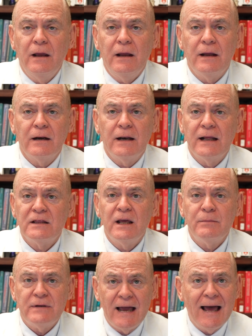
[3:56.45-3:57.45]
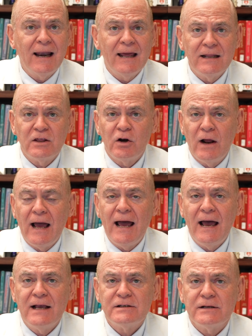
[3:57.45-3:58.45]
and let them dilate their
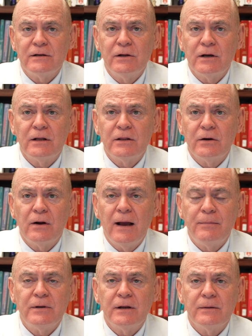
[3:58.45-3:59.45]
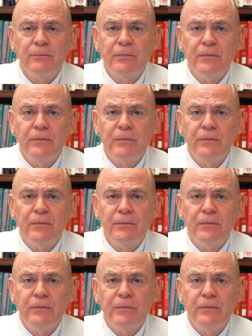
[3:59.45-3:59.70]
eyes and look at their optic,